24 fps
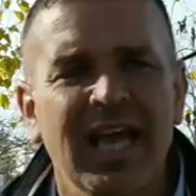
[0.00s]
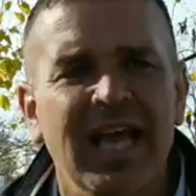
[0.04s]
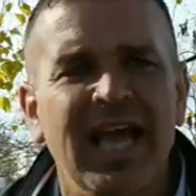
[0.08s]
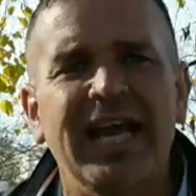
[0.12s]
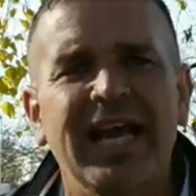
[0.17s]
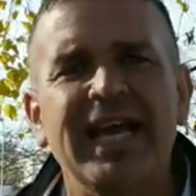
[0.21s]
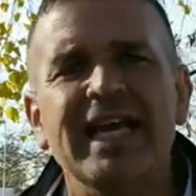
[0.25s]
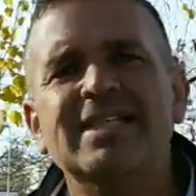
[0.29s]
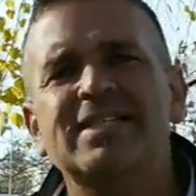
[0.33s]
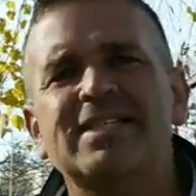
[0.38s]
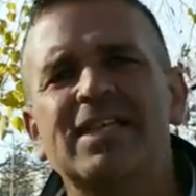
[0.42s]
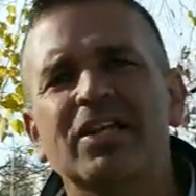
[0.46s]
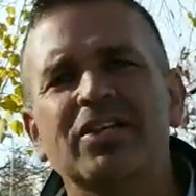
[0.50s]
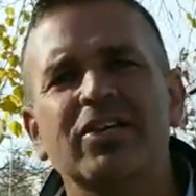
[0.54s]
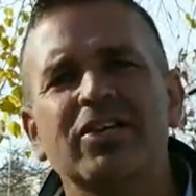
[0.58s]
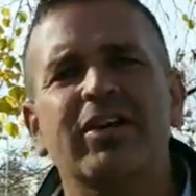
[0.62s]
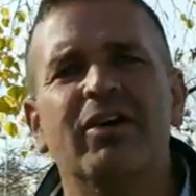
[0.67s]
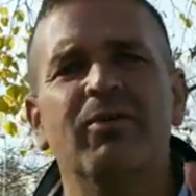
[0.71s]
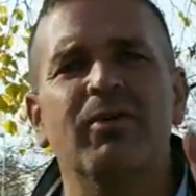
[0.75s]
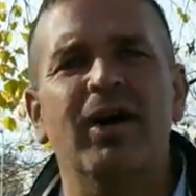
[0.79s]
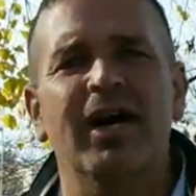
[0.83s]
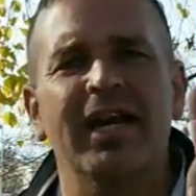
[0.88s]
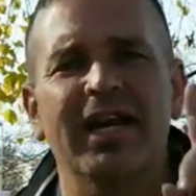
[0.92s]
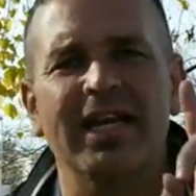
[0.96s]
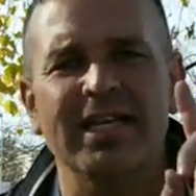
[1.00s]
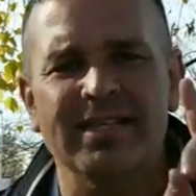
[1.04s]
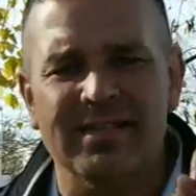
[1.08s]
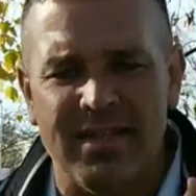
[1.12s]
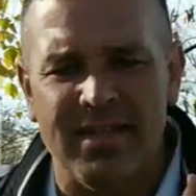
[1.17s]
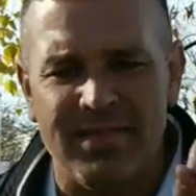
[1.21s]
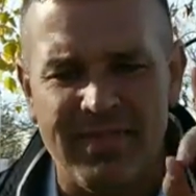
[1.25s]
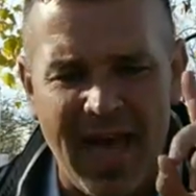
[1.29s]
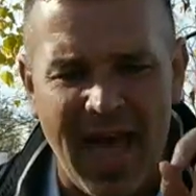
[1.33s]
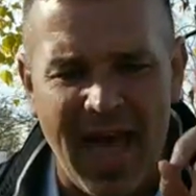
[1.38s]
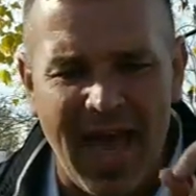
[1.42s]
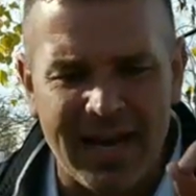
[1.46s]
And he said, you know what? He
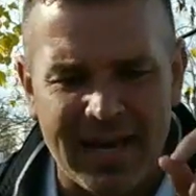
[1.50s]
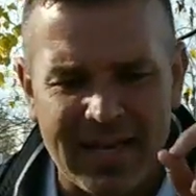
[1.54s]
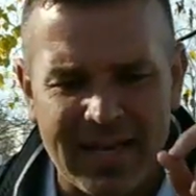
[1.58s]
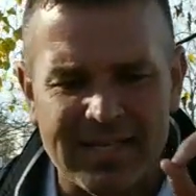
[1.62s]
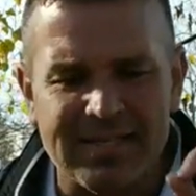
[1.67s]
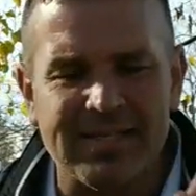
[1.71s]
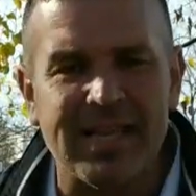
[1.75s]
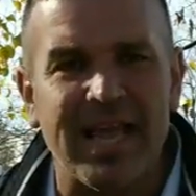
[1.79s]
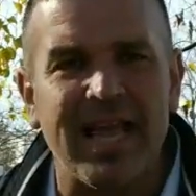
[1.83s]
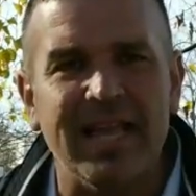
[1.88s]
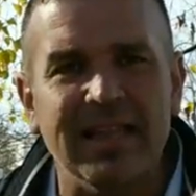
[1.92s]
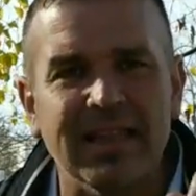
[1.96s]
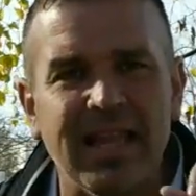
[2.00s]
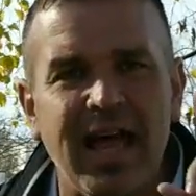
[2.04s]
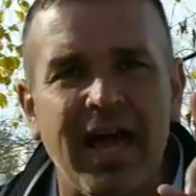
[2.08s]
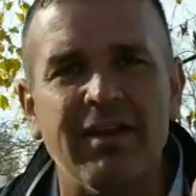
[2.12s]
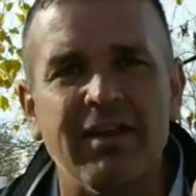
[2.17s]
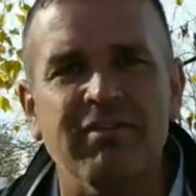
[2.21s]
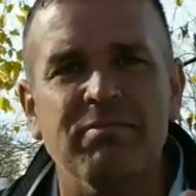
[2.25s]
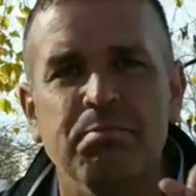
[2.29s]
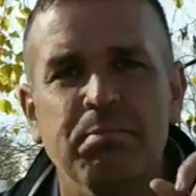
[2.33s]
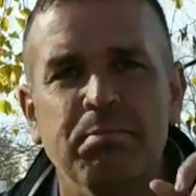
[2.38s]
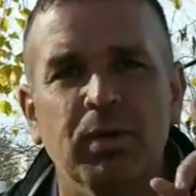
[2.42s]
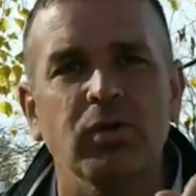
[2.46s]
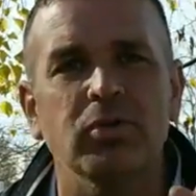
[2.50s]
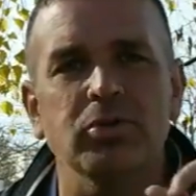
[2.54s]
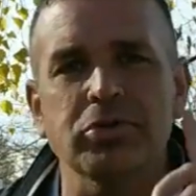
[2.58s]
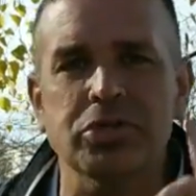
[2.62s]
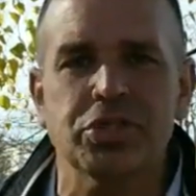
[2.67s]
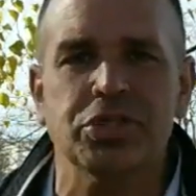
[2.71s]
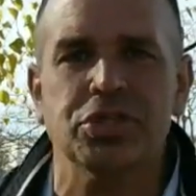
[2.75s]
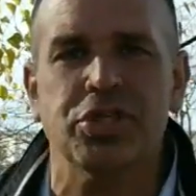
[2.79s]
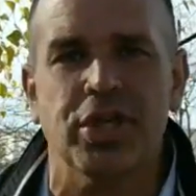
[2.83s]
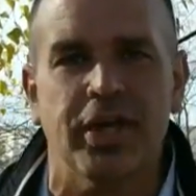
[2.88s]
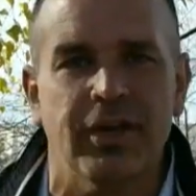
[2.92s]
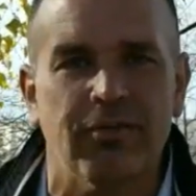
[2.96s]
said, that is a lot of
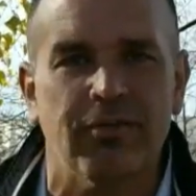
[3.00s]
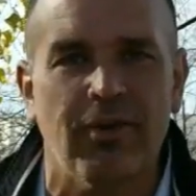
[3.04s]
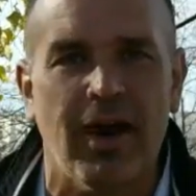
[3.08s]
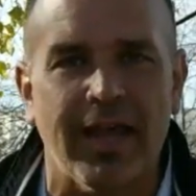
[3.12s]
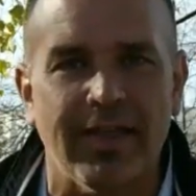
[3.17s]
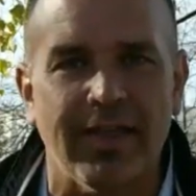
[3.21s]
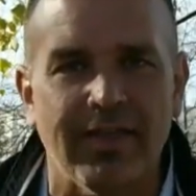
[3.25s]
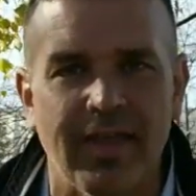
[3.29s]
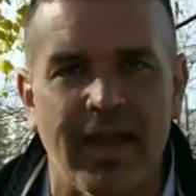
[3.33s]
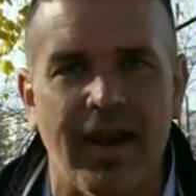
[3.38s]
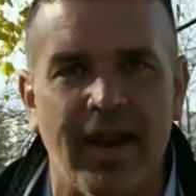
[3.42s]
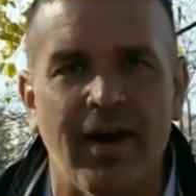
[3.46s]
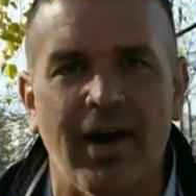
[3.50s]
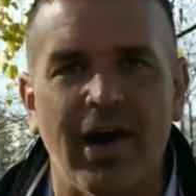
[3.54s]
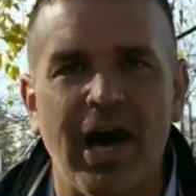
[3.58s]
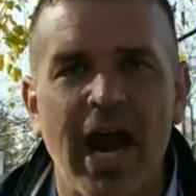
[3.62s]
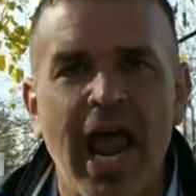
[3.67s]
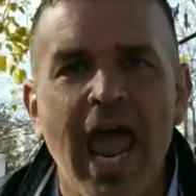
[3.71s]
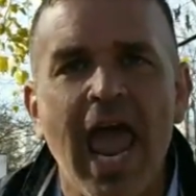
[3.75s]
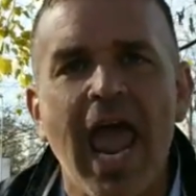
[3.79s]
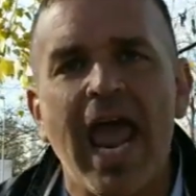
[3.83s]
bullshit right there.